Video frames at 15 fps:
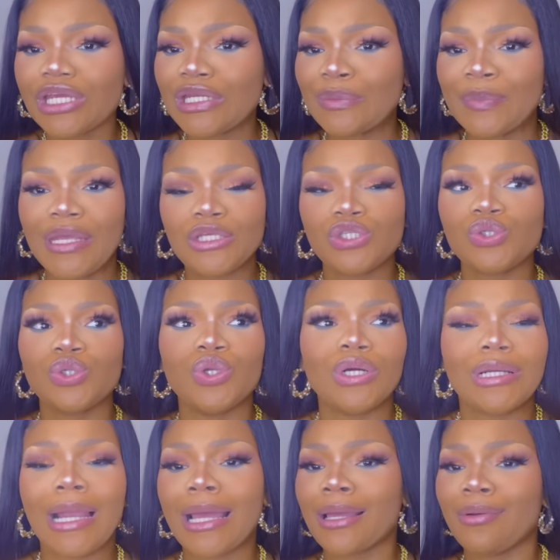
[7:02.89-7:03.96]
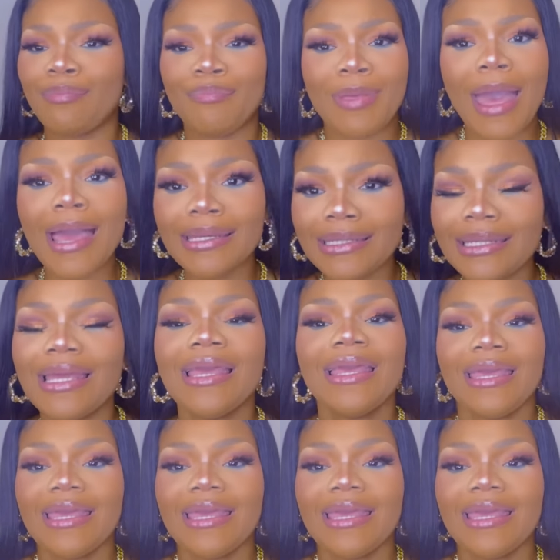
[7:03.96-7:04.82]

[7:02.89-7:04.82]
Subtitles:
It makes you look like a baddie.